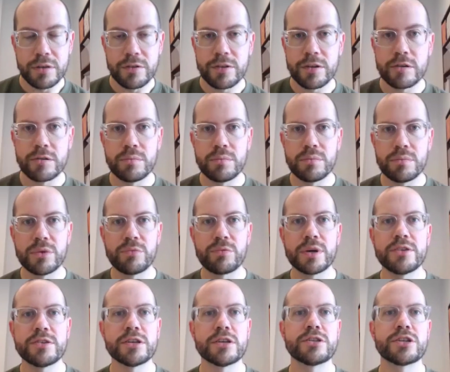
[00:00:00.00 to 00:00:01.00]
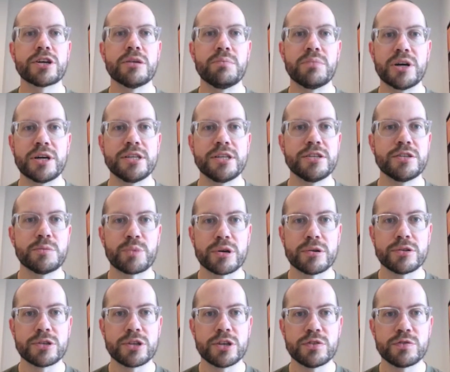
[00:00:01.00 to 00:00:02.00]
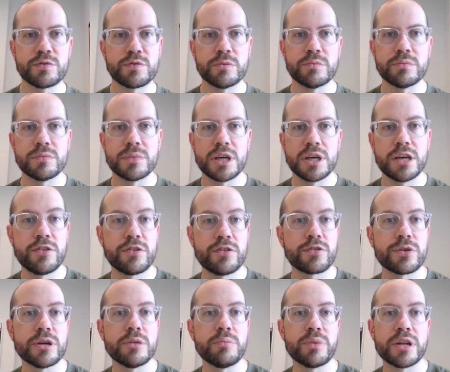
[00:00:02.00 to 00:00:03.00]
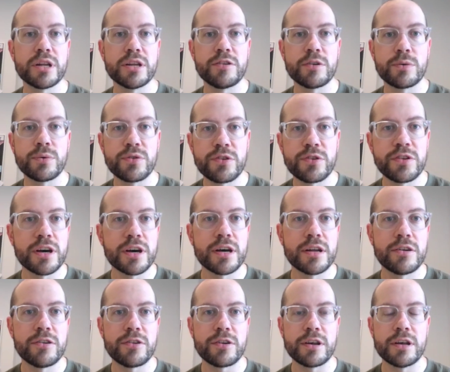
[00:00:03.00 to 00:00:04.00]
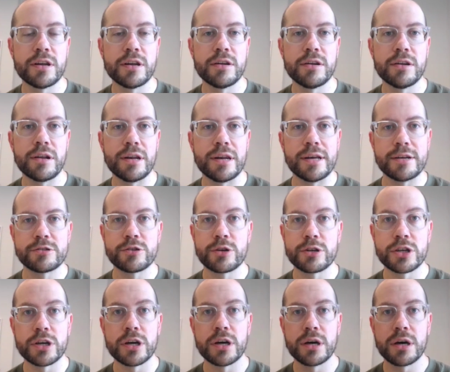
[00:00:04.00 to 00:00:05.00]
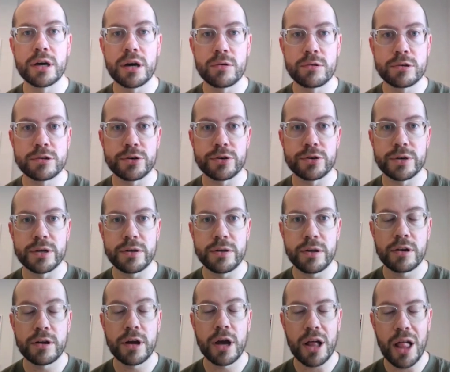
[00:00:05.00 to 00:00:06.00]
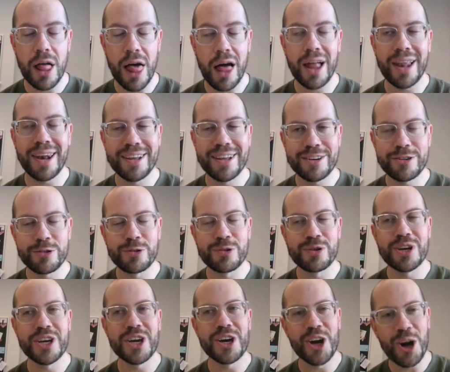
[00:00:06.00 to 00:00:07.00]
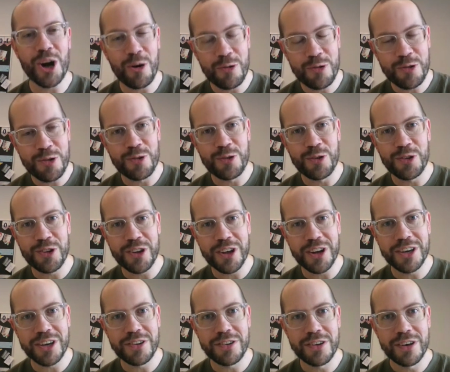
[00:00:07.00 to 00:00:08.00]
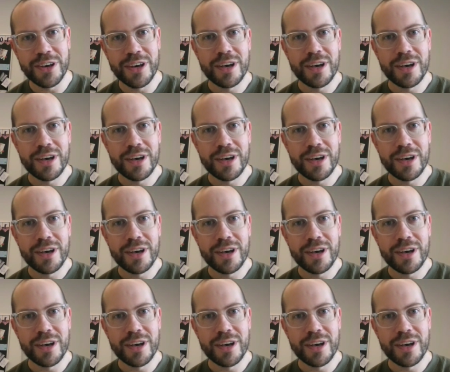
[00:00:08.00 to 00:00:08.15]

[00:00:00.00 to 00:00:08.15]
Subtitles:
So my research combines approaches from history, political science, and literature and culture, literary and cultural studies,